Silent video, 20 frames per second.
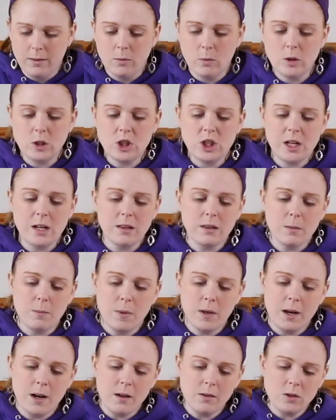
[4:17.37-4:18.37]
Once you get the
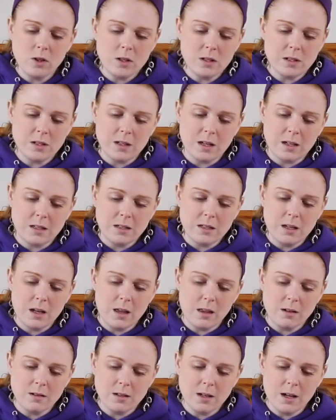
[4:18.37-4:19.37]
pit out, just slice the
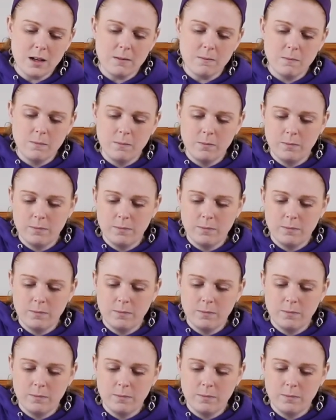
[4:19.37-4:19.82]
other side.